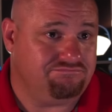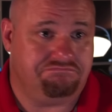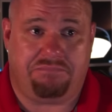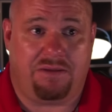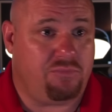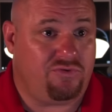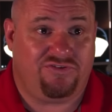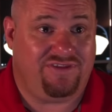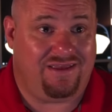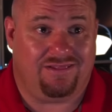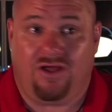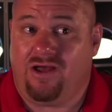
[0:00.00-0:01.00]
By most
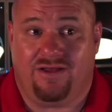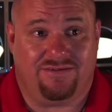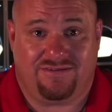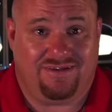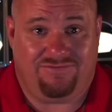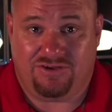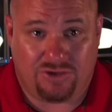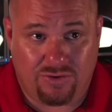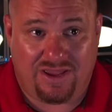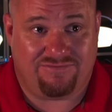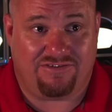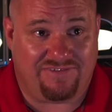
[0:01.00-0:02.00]
state laws, if you don't
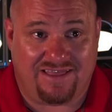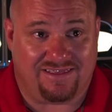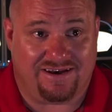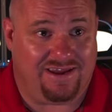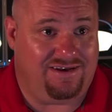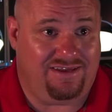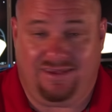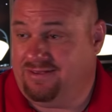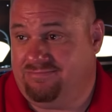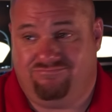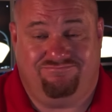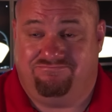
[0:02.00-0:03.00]
have a valid
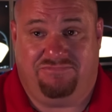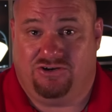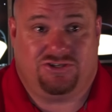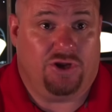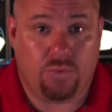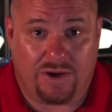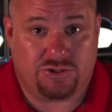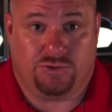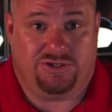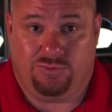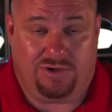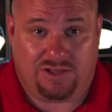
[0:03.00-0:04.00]
ID, there's no entry
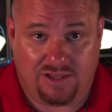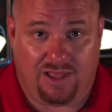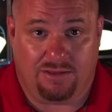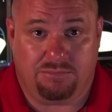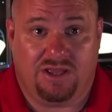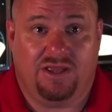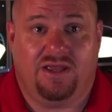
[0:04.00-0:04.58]
to a club.